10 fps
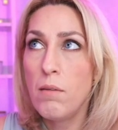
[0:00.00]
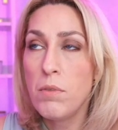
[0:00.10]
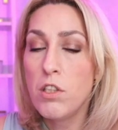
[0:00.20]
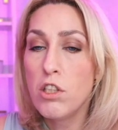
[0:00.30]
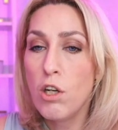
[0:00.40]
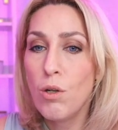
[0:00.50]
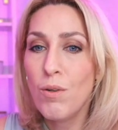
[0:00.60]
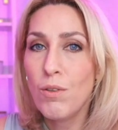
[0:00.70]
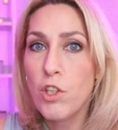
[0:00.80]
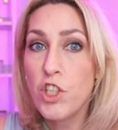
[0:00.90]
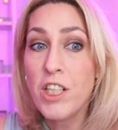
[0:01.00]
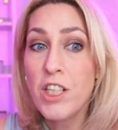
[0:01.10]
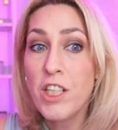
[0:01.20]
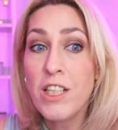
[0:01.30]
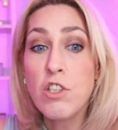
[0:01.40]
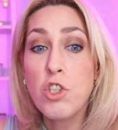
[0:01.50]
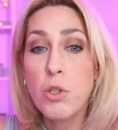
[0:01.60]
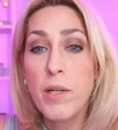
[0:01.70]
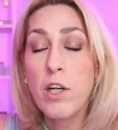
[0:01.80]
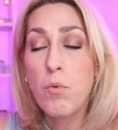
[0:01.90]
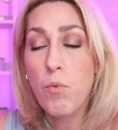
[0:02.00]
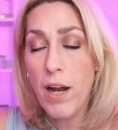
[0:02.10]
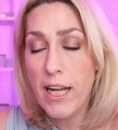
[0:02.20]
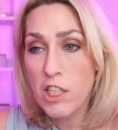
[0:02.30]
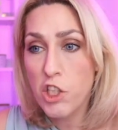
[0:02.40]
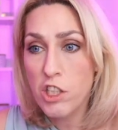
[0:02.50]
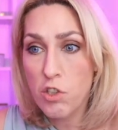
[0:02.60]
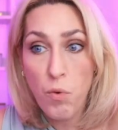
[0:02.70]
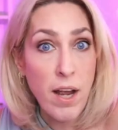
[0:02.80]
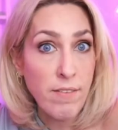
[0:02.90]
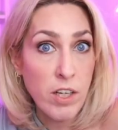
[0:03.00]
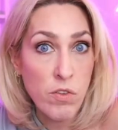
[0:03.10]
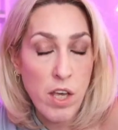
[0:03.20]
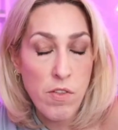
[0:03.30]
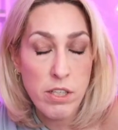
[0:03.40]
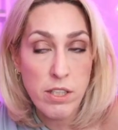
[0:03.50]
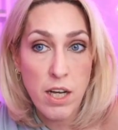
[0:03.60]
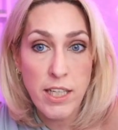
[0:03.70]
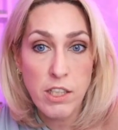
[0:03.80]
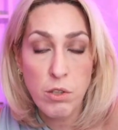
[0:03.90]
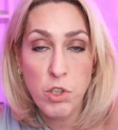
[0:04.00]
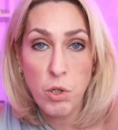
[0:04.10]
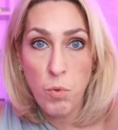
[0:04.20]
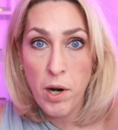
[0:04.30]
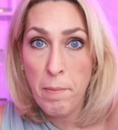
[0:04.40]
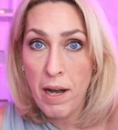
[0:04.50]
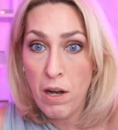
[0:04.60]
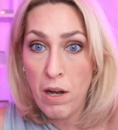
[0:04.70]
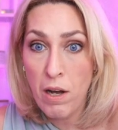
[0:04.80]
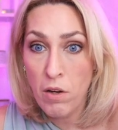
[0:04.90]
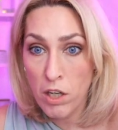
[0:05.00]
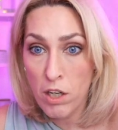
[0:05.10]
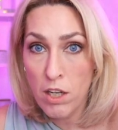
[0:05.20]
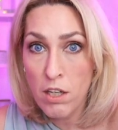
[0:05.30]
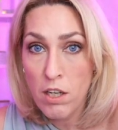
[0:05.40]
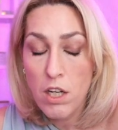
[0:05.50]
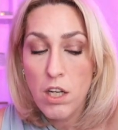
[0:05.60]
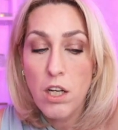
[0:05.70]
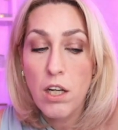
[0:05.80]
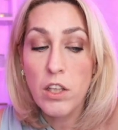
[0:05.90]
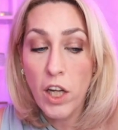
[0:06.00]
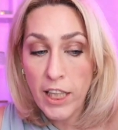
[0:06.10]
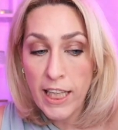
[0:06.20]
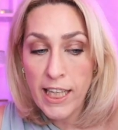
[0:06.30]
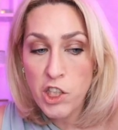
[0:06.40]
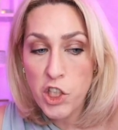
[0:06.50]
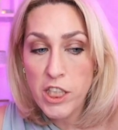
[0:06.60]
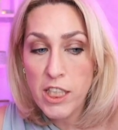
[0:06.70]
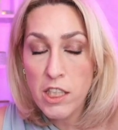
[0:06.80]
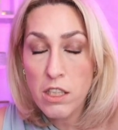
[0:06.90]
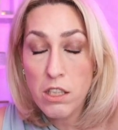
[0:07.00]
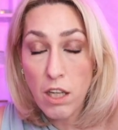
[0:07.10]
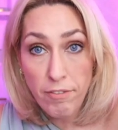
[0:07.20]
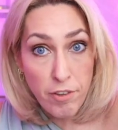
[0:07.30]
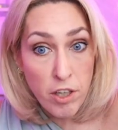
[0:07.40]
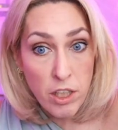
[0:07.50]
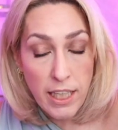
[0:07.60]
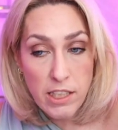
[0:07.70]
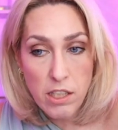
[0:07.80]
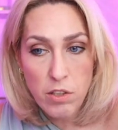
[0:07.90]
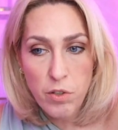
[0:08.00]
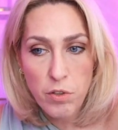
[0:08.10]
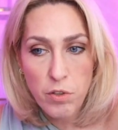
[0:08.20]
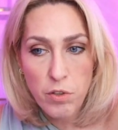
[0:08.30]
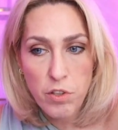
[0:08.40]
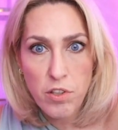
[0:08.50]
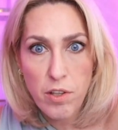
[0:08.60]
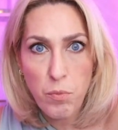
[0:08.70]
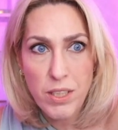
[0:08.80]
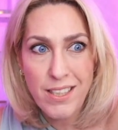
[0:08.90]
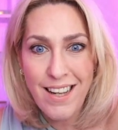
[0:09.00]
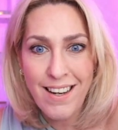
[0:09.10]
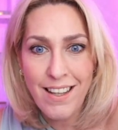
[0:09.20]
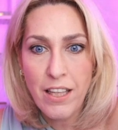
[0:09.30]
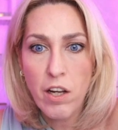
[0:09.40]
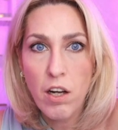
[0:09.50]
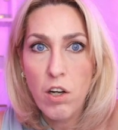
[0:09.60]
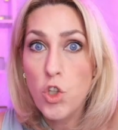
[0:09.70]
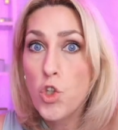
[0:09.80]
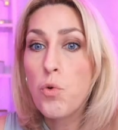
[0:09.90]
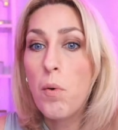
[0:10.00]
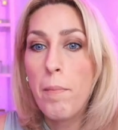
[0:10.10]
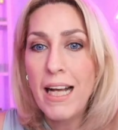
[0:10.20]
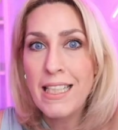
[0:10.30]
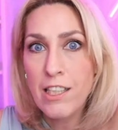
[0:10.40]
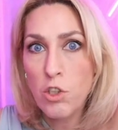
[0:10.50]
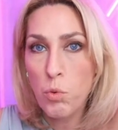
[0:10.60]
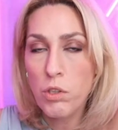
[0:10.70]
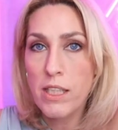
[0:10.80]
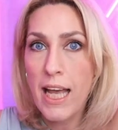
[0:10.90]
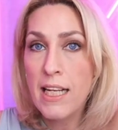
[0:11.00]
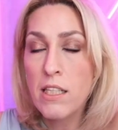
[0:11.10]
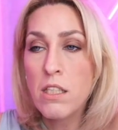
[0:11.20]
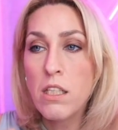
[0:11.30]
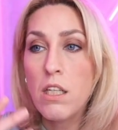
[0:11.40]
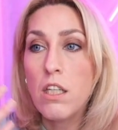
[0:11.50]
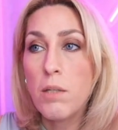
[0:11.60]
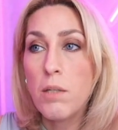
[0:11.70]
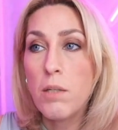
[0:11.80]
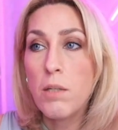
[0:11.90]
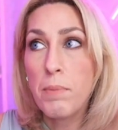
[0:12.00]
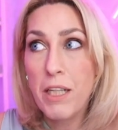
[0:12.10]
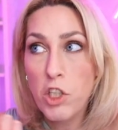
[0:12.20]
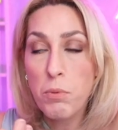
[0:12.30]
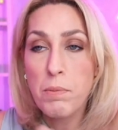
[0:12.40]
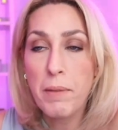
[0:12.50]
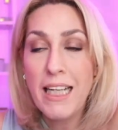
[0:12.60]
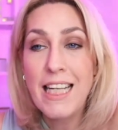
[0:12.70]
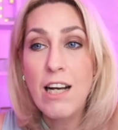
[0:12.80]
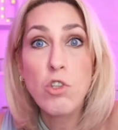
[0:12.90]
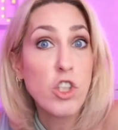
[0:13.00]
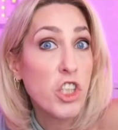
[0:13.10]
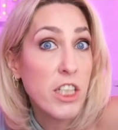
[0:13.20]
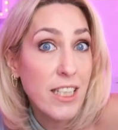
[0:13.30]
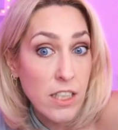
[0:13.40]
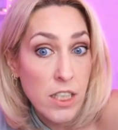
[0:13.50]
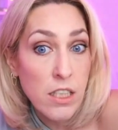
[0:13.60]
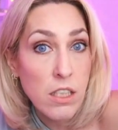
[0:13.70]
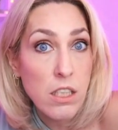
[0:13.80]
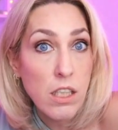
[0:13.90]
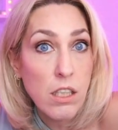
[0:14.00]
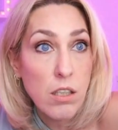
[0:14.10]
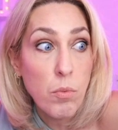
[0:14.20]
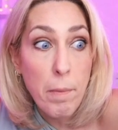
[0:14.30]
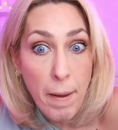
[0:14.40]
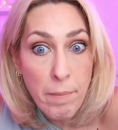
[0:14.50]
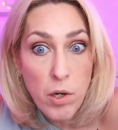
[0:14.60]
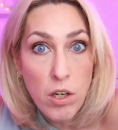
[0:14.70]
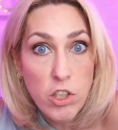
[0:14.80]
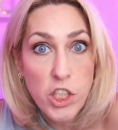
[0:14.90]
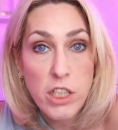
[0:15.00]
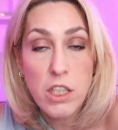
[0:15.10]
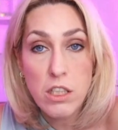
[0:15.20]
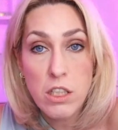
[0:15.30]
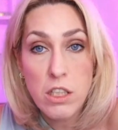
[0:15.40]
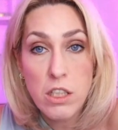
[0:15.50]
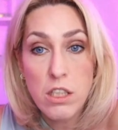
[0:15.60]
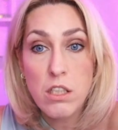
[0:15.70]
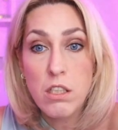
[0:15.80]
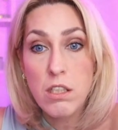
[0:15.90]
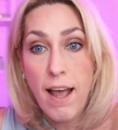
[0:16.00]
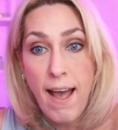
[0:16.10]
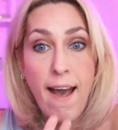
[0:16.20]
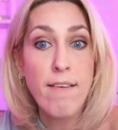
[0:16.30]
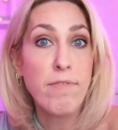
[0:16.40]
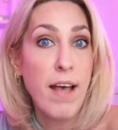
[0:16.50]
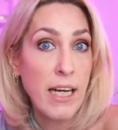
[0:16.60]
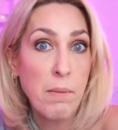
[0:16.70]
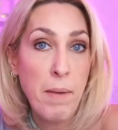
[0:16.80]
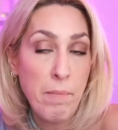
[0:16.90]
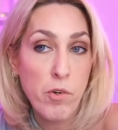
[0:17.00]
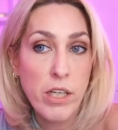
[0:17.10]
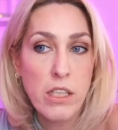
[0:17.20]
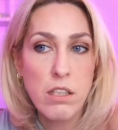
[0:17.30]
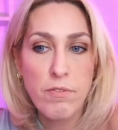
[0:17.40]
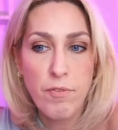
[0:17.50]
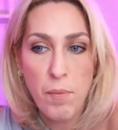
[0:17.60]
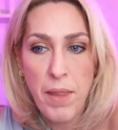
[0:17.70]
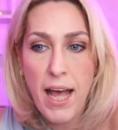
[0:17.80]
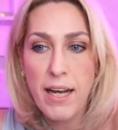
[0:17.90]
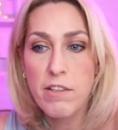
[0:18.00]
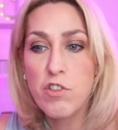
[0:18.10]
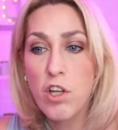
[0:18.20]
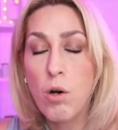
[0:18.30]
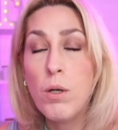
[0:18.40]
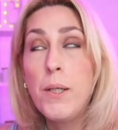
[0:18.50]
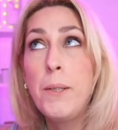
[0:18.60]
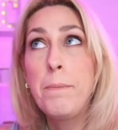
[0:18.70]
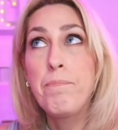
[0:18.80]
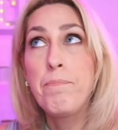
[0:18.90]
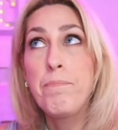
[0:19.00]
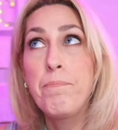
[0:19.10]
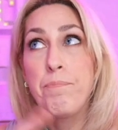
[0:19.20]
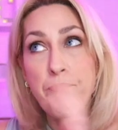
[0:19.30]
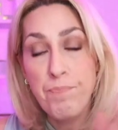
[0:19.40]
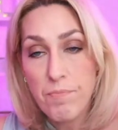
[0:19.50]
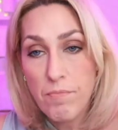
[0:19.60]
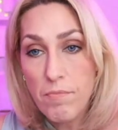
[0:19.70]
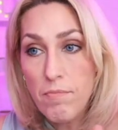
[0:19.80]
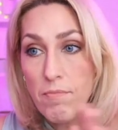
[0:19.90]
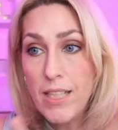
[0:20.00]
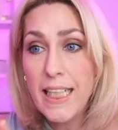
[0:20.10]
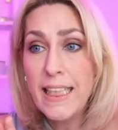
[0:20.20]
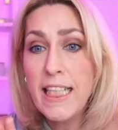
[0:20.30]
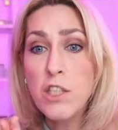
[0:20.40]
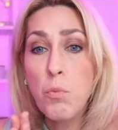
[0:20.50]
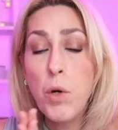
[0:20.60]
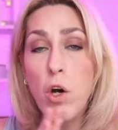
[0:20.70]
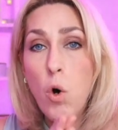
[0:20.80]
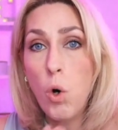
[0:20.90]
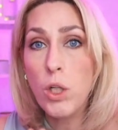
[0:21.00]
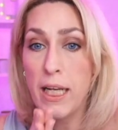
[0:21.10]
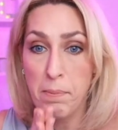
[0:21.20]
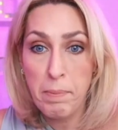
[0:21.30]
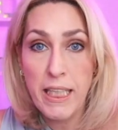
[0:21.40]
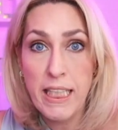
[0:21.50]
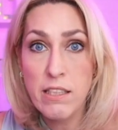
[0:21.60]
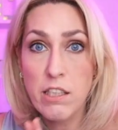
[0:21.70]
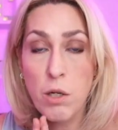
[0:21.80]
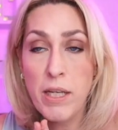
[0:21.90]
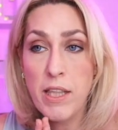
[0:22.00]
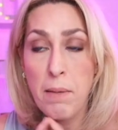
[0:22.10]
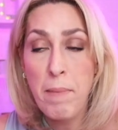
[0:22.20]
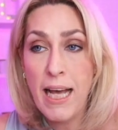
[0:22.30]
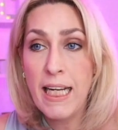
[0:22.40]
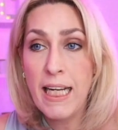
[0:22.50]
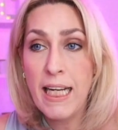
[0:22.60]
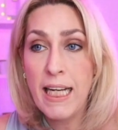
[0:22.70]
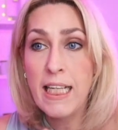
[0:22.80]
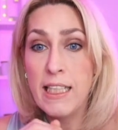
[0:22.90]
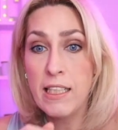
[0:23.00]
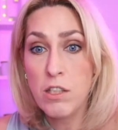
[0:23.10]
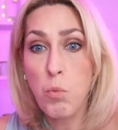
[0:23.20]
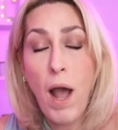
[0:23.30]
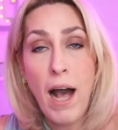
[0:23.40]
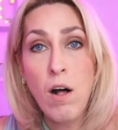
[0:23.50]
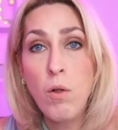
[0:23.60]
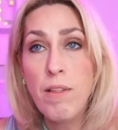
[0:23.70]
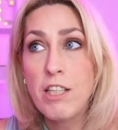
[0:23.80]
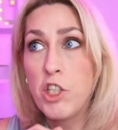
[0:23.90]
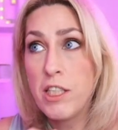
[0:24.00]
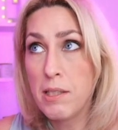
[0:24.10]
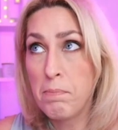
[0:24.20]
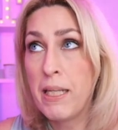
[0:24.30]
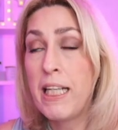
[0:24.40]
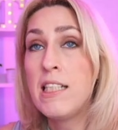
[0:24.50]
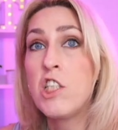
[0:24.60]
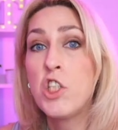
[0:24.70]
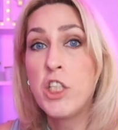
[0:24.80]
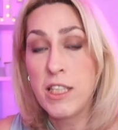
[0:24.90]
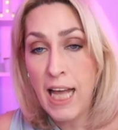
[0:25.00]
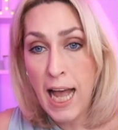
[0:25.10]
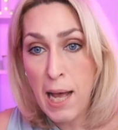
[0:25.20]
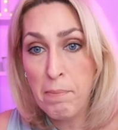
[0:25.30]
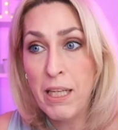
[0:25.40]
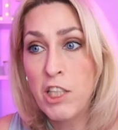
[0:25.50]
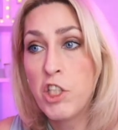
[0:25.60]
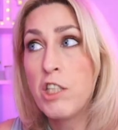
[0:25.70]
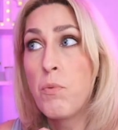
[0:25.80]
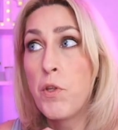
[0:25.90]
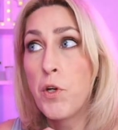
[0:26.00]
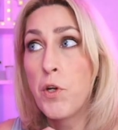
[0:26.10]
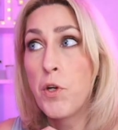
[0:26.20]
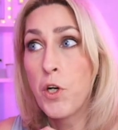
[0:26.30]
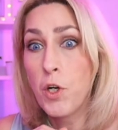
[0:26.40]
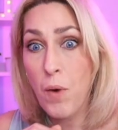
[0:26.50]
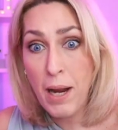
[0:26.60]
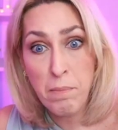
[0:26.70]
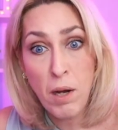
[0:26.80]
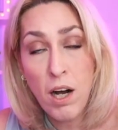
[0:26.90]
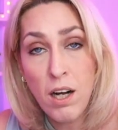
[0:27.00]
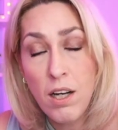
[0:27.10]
So she's doing great. She's thriving on the other side. So don't worry about her. Luckily, she didn't suffer. Like there wasn't anything traumatic towards the end because she was blacked out. She doesn't remember. She doesn't have any memories from then. So at least we're all at peace knowing that Maddie is well, that she's at peace, she's happy, she's with her grandma.